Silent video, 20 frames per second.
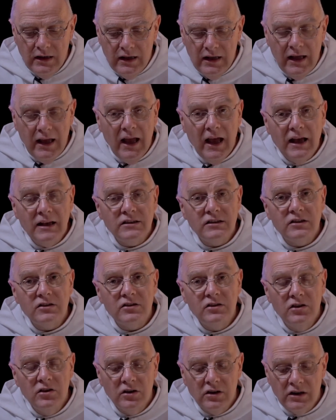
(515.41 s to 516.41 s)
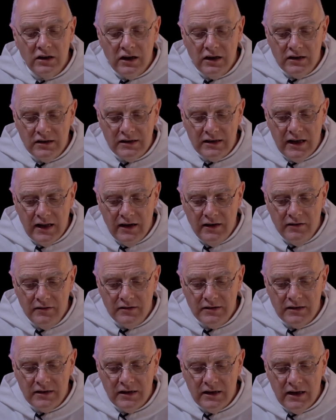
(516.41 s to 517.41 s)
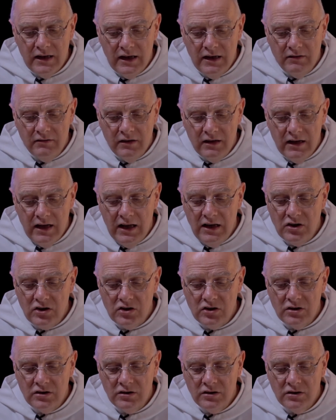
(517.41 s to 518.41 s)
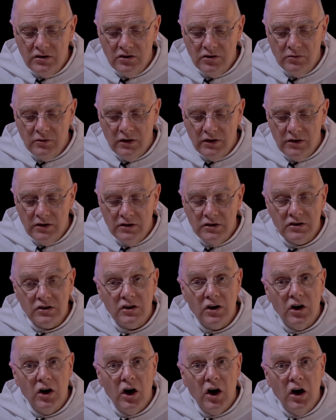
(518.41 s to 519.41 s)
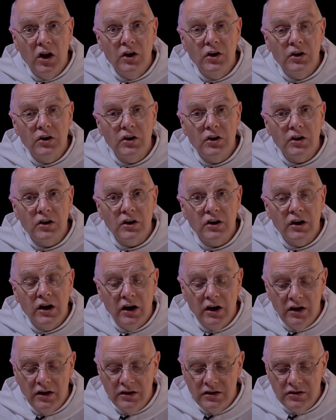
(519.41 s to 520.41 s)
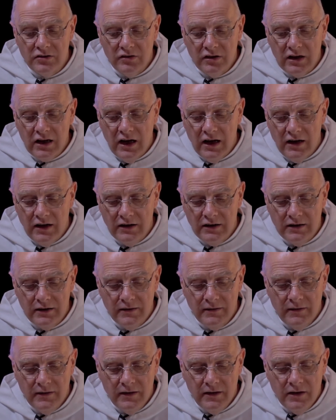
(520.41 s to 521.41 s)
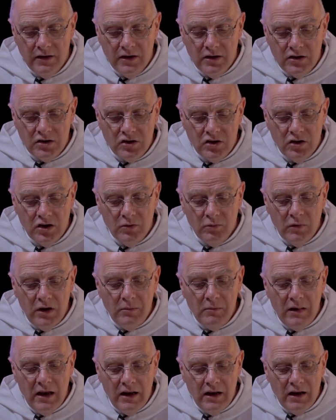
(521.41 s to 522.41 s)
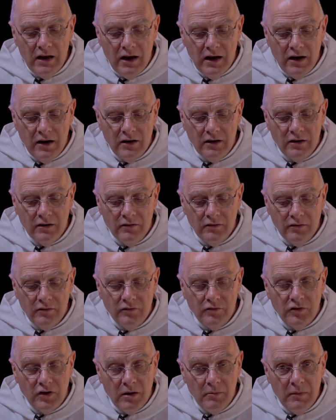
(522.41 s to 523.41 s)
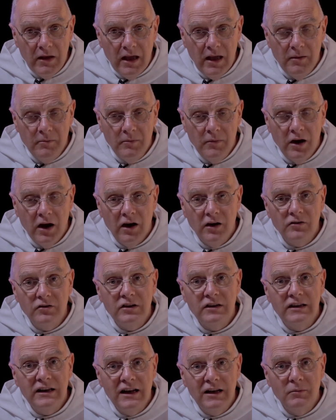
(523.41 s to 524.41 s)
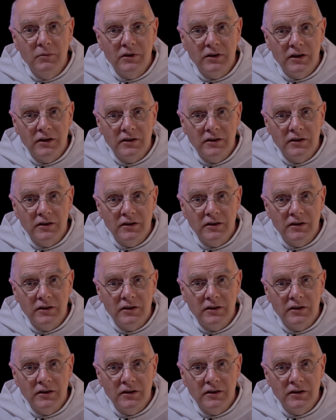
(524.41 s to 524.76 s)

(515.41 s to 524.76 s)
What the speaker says: He has us look at ourselves in relation to others under God's regard, so that we may learn from Him how to deal with